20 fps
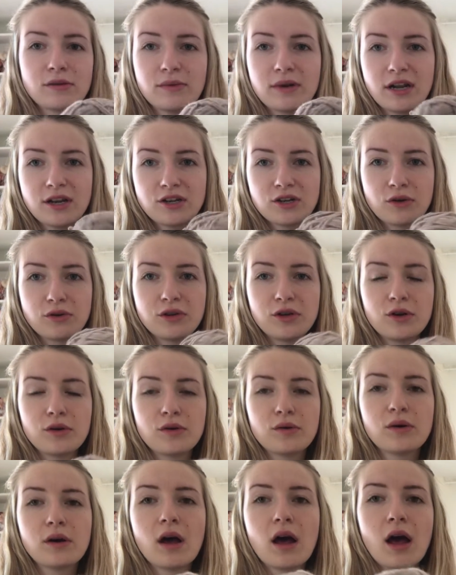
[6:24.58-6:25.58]
the one I showed
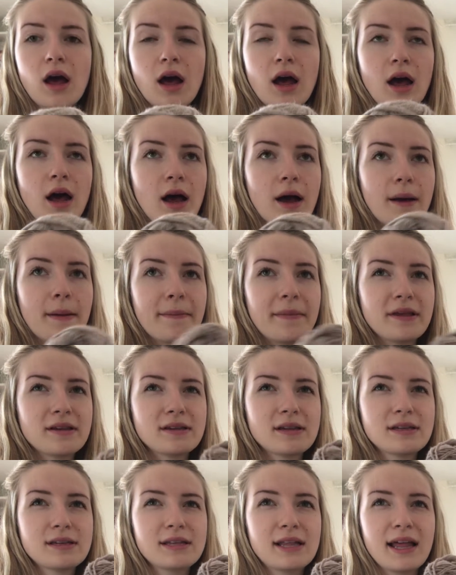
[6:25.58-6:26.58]
you. This
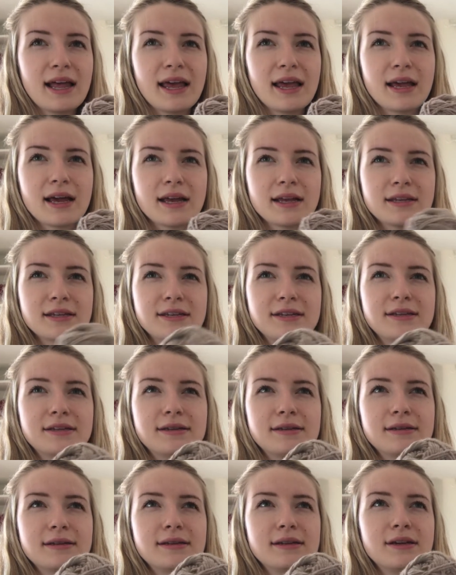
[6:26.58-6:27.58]
is like
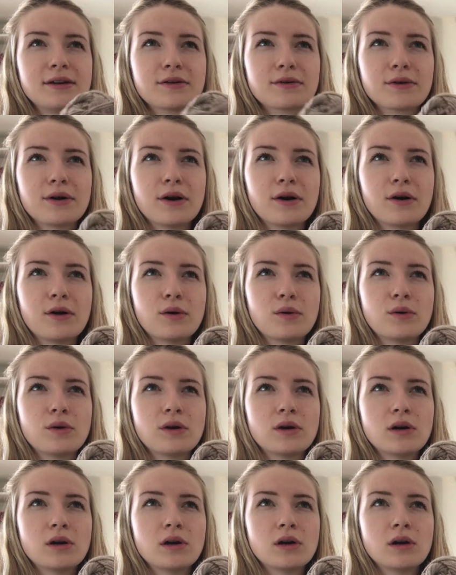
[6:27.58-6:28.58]
0
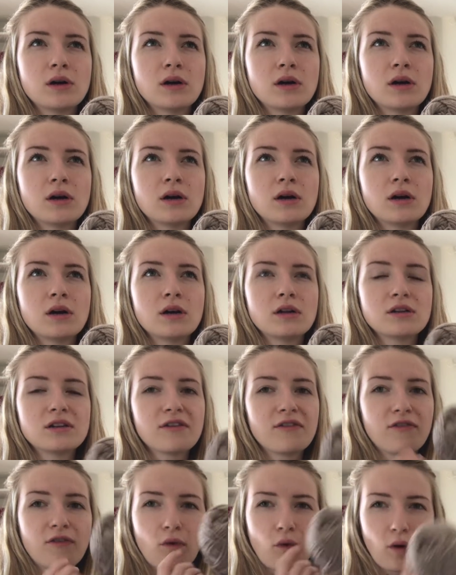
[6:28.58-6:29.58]
to
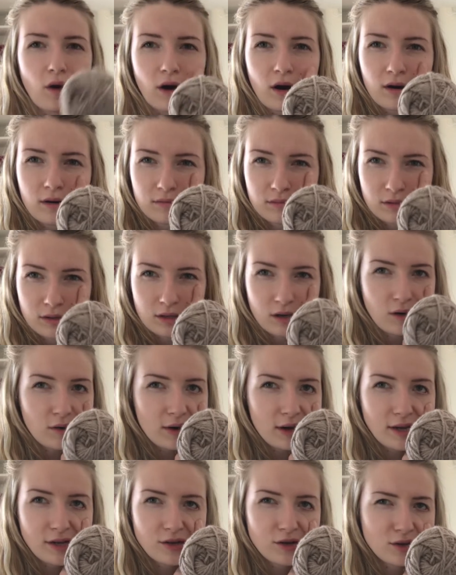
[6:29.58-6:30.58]
4
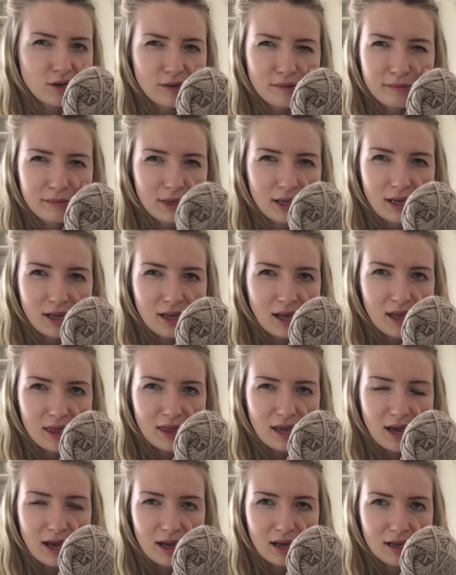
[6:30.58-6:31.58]
degrees or something like
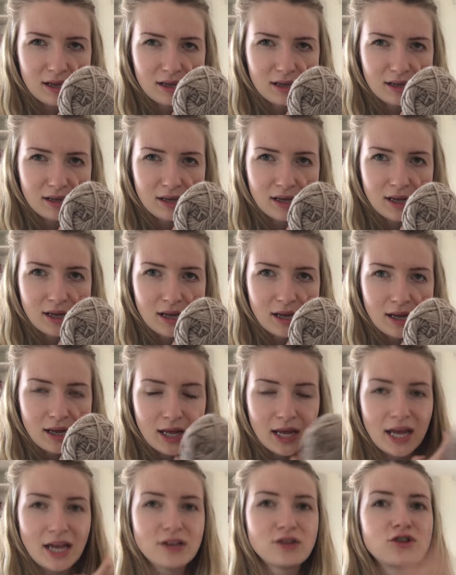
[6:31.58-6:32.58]
that.
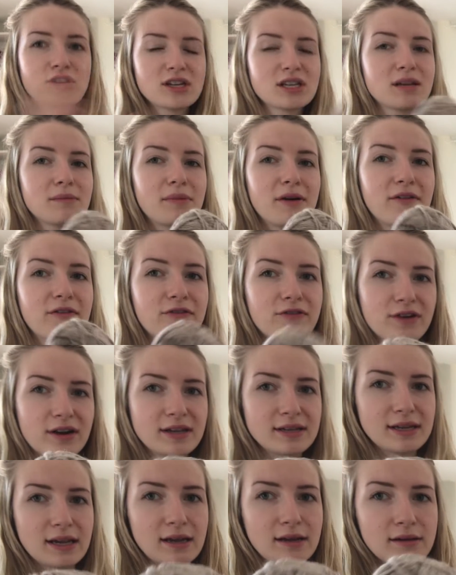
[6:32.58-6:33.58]
It's just above
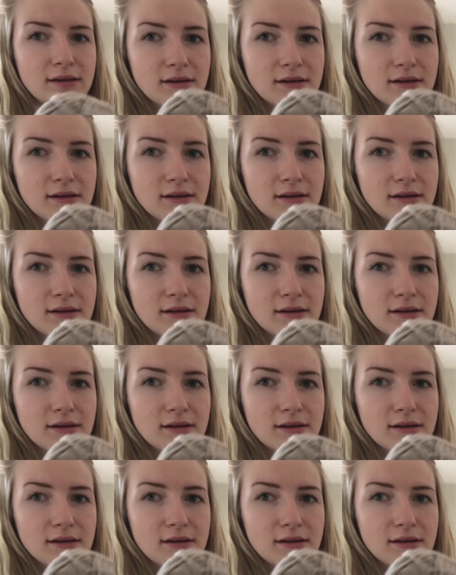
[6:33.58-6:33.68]
freezing